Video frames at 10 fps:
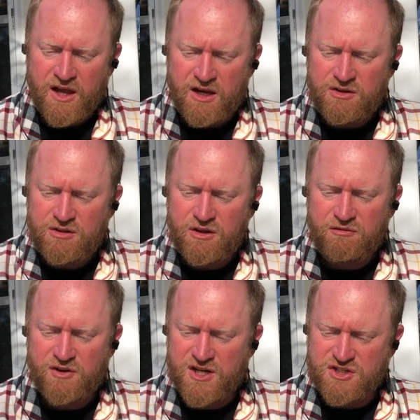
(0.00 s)
in the
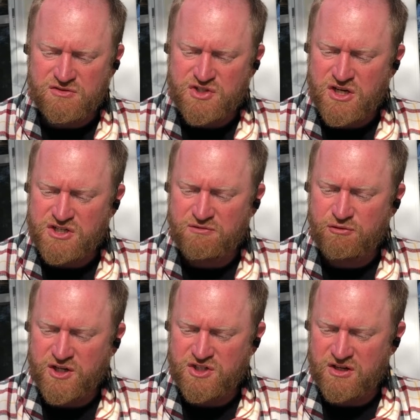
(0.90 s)
face of such
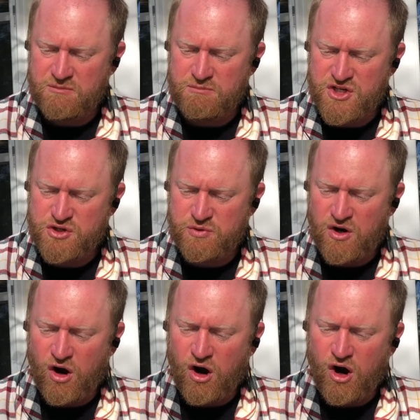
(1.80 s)
affliction and misery,
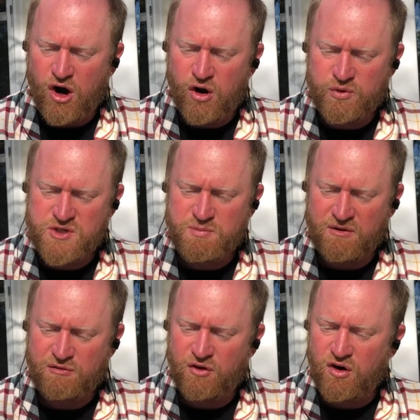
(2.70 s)
all
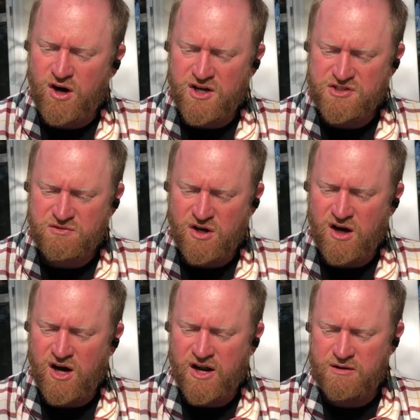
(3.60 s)
respect for the laws of
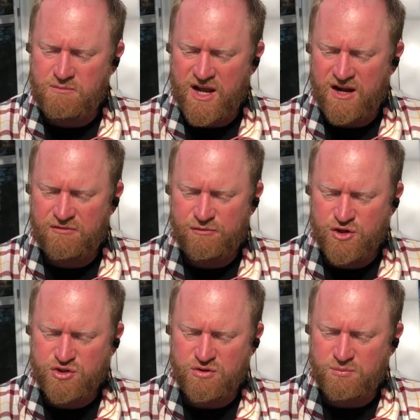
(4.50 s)
God and man had
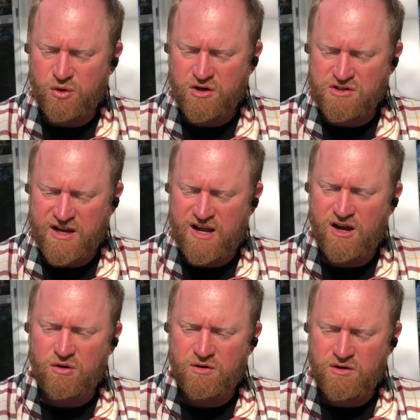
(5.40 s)
virtually broken
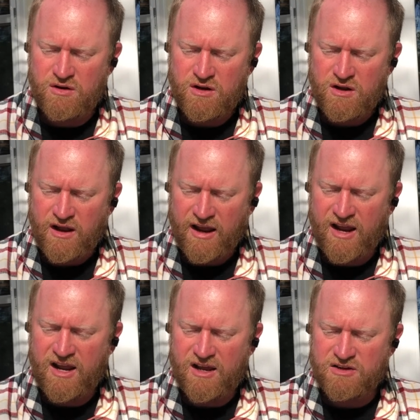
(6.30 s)
down
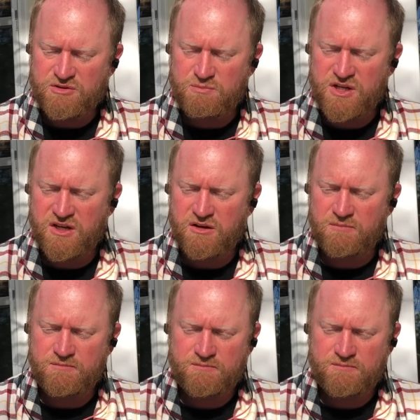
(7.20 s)
and been